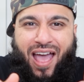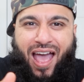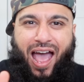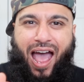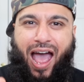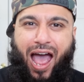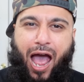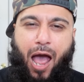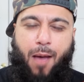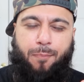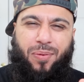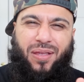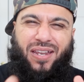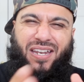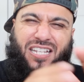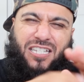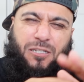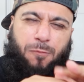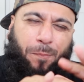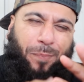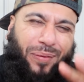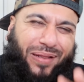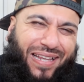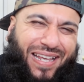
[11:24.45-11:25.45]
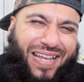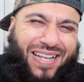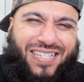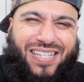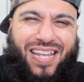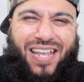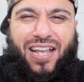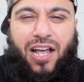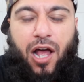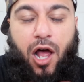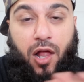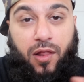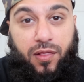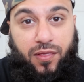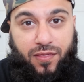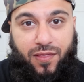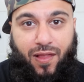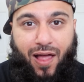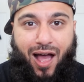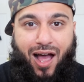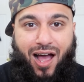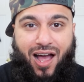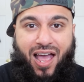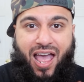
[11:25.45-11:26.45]
happiness pleasing
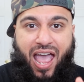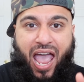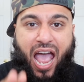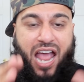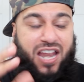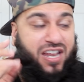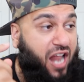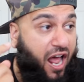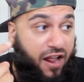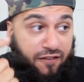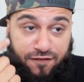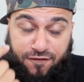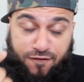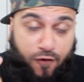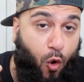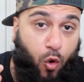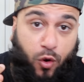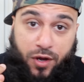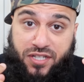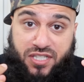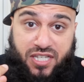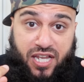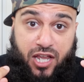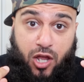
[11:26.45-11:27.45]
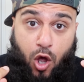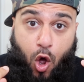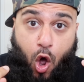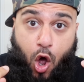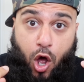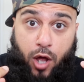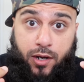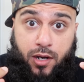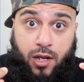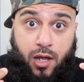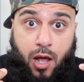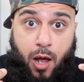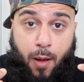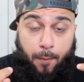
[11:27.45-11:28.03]
Allah and not focusing on